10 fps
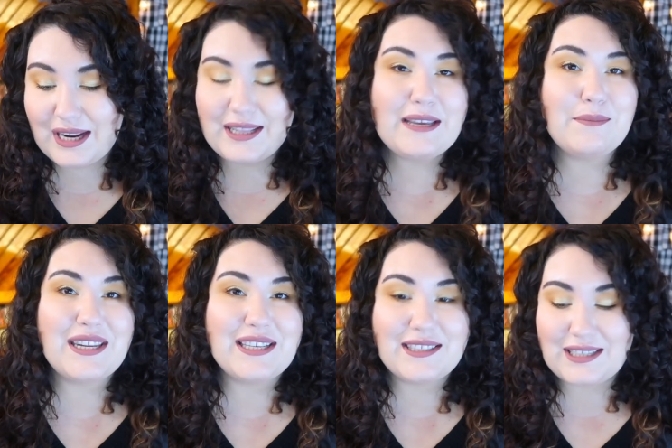I like
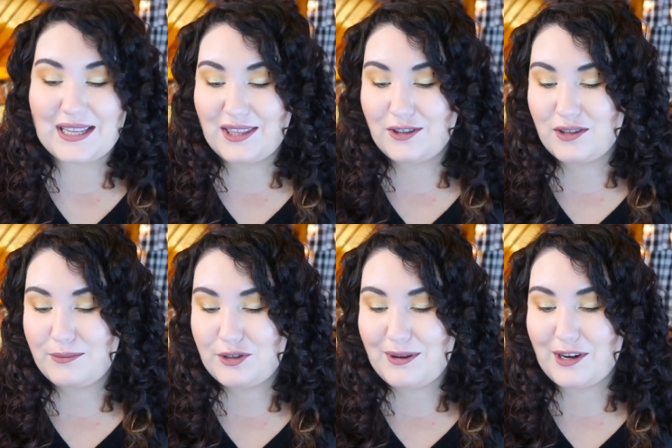minis. I think they're so
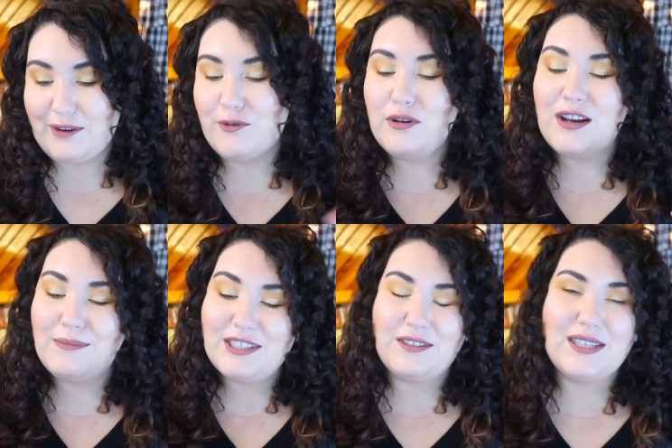much better. It won't come
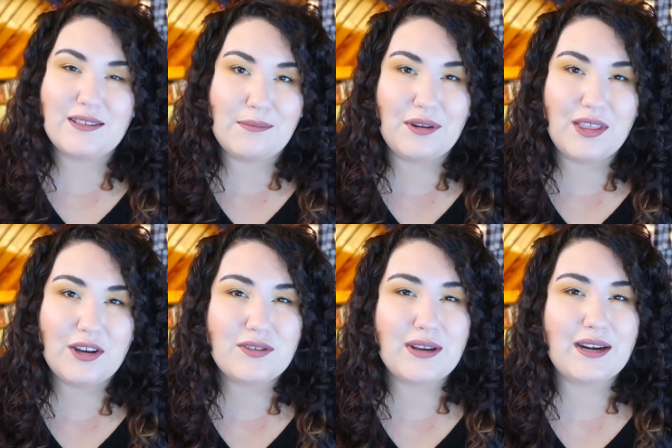until December
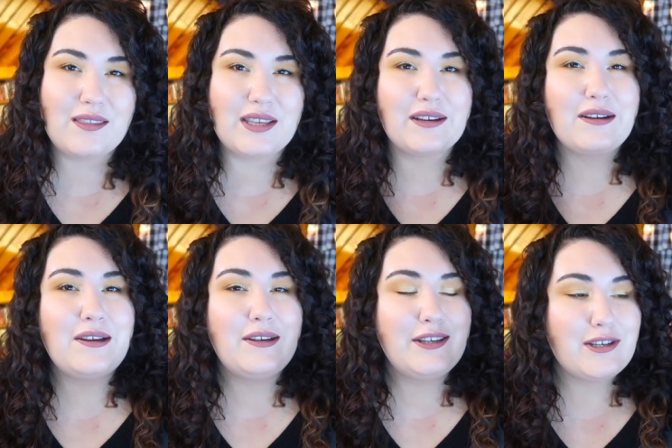though, so I gotta think,
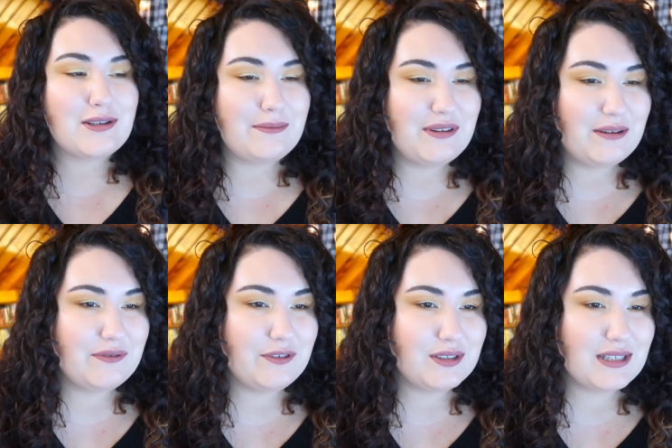should I pick up a
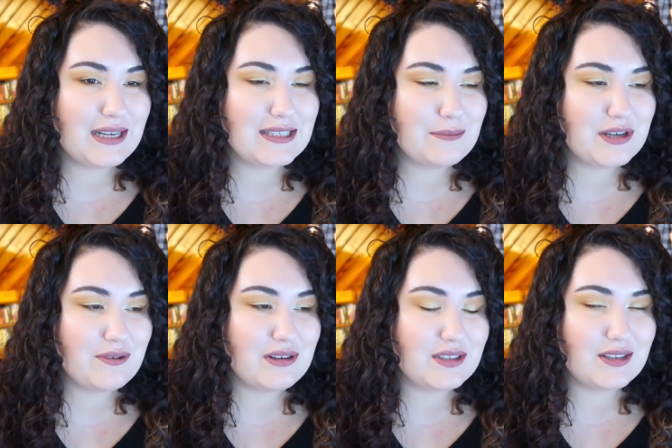full size lipstick
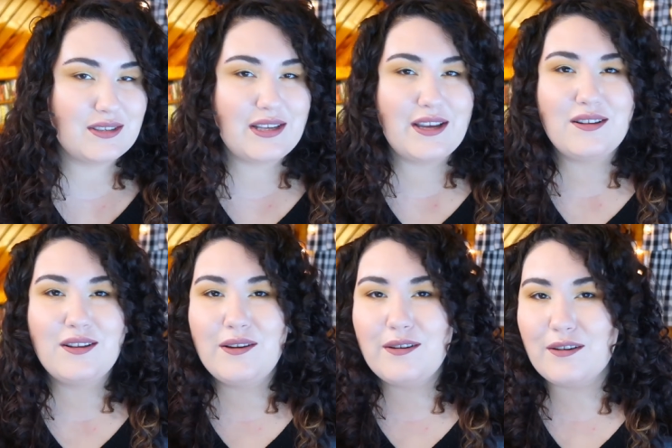while it's on sale?
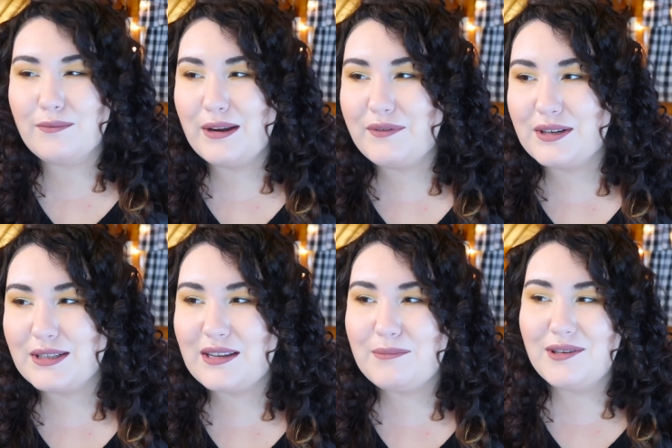Or wait for
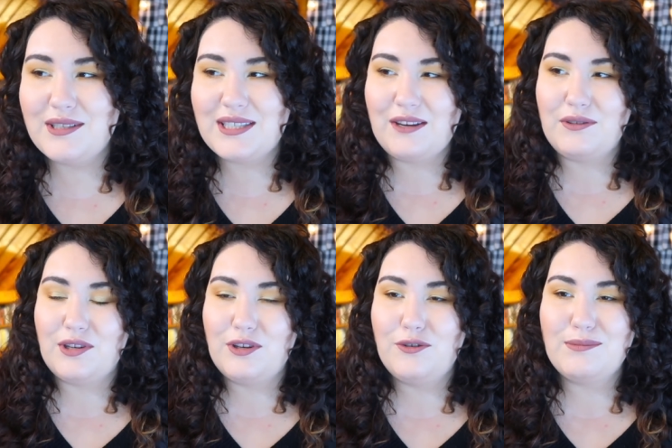December and see what
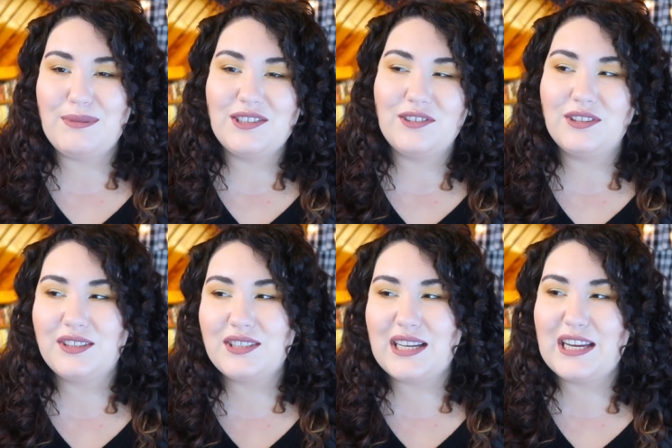the nudes bundle
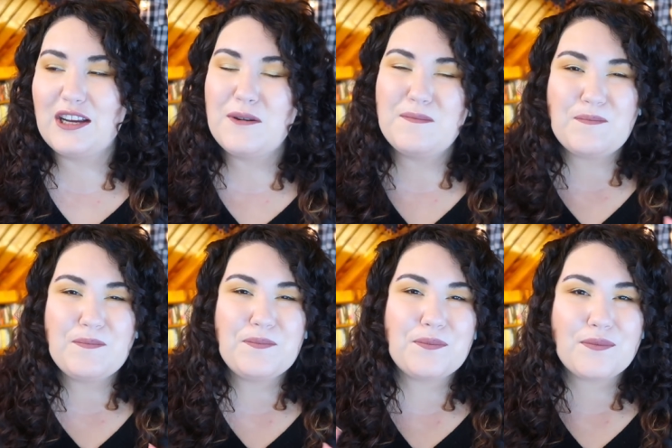looks like?
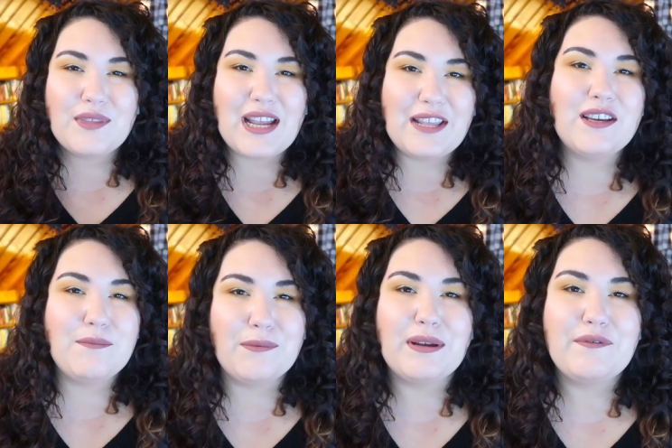I think
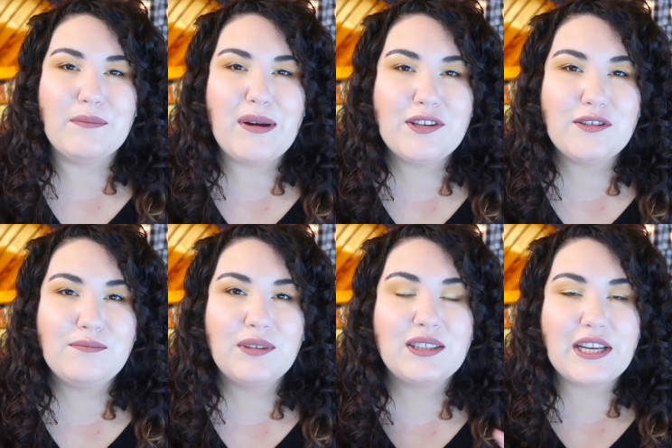I'm going to wait for the bundle
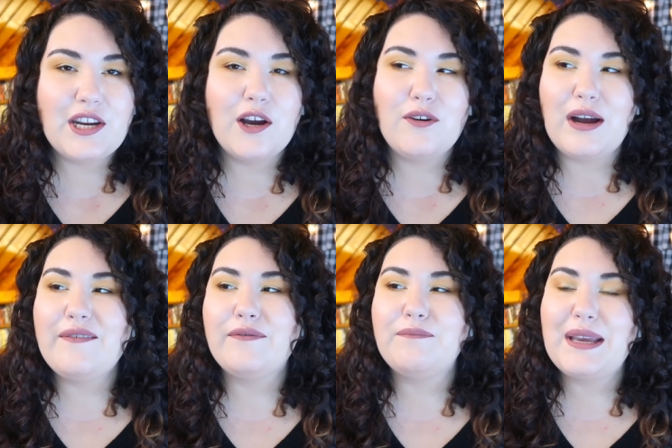because I know
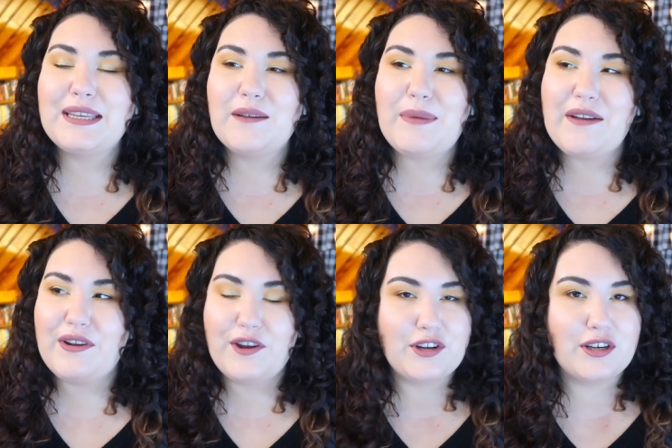I've picked up
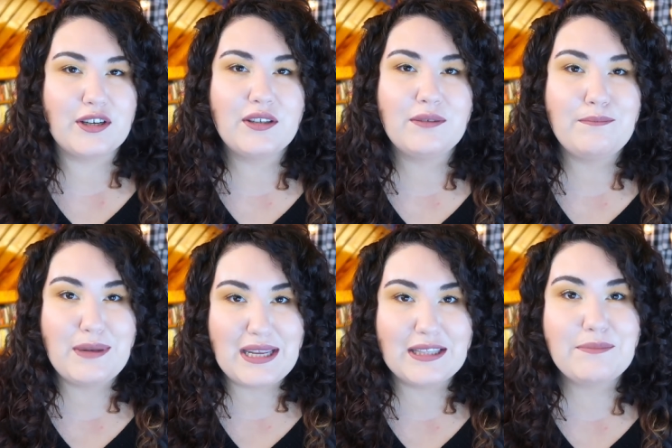every other
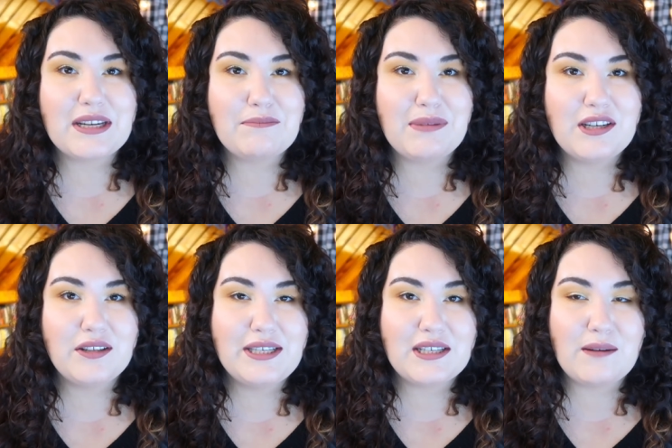mini lipstick
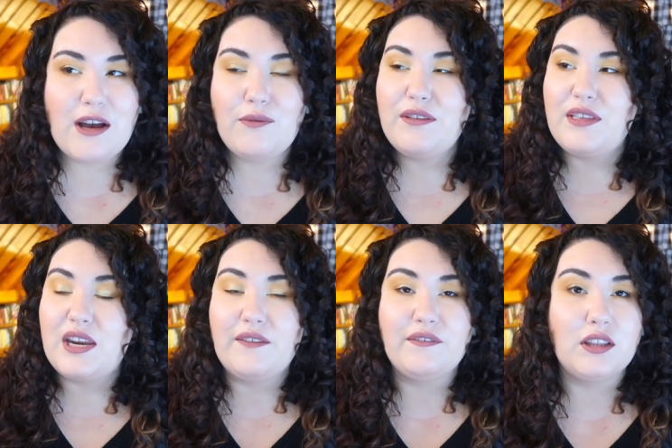bundle he's come out with
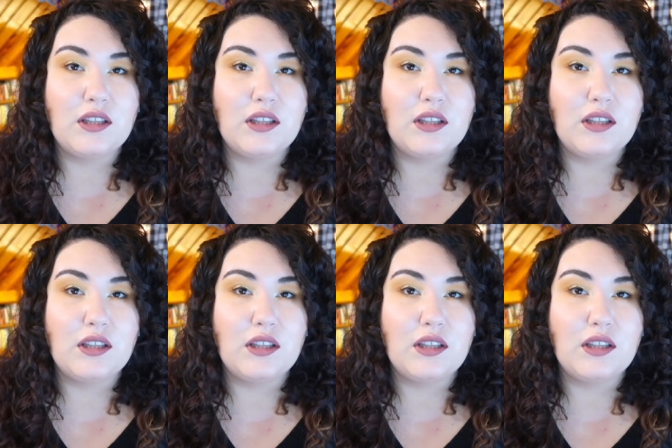and I've